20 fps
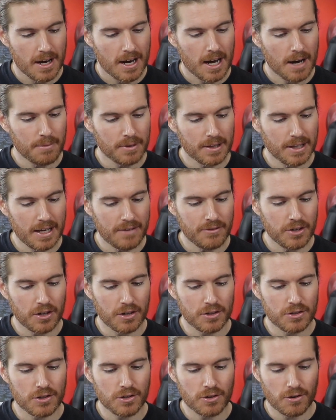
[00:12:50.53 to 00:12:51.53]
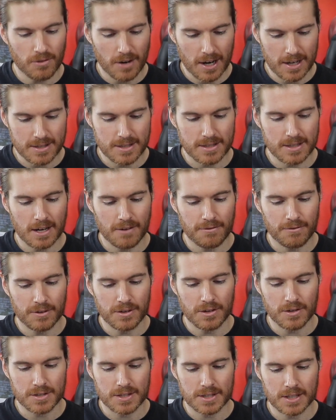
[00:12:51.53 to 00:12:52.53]
I believe you can do great stuff
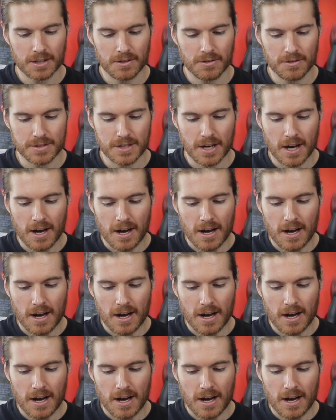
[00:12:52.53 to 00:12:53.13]
with your skills.